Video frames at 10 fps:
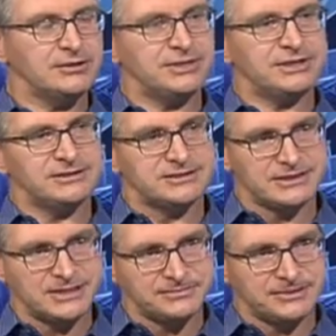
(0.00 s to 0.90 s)
but at the
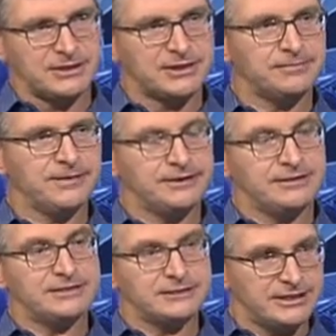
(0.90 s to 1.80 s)
same time,
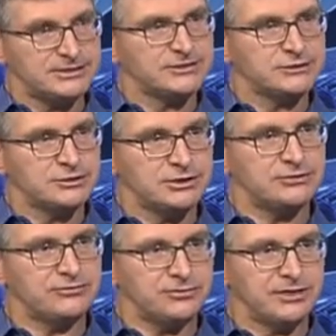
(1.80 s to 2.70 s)
there's lessons to
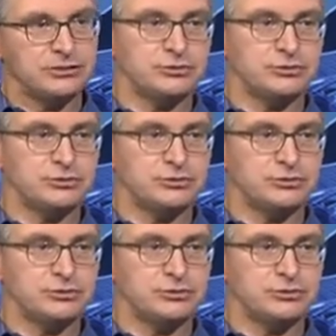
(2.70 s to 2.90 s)
learn from that.